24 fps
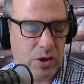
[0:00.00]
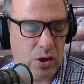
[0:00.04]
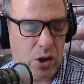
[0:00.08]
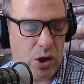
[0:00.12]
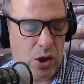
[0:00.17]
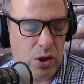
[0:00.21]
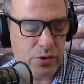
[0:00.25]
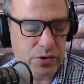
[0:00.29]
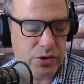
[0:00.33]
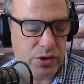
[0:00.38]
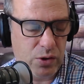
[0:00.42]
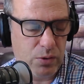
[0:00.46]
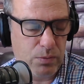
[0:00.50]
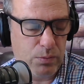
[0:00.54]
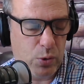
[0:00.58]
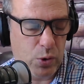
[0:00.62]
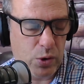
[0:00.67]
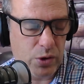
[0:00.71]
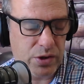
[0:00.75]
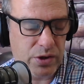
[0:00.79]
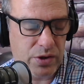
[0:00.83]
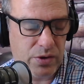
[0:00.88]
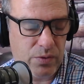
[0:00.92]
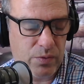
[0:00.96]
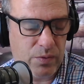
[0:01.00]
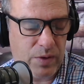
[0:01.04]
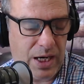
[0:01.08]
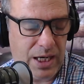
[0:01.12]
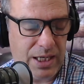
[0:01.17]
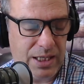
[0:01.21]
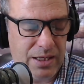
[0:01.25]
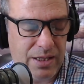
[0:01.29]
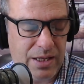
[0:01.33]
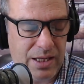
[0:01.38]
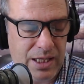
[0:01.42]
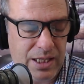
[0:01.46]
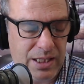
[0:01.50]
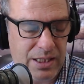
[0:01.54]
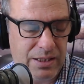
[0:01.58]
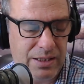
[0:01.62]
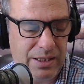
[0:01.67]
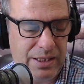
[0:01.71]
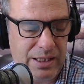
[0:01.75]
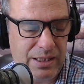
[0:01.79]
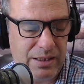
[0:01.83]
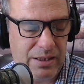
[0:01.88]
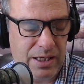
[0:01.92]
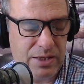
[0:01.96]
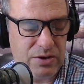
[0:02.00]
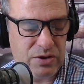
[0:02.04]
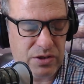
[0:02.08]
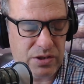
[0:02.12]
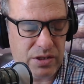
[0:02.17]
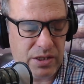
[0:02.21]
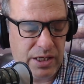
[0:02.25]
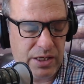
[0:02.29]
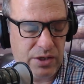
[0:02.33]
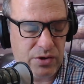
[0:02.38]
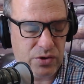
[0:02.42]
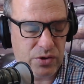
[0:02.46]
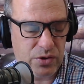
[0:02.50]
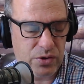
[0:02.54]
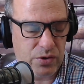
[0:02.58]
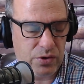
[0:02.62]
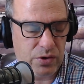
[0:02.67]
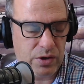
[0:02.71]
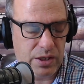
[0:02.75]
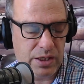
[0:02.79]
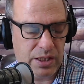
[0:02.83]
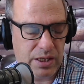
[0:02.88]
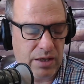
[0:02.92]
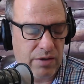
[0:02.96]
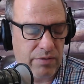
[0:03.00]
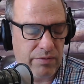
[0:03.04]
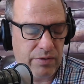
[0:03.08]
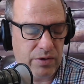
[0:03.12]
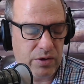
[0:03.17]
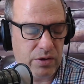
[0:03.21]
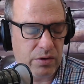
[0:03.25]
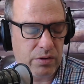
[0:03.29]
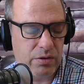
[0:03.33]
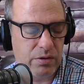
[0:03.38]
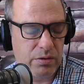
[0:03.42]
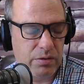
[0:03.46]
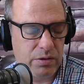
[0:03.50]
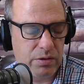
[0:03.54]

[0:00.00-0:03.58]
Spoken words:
also more to the right than the legislature governor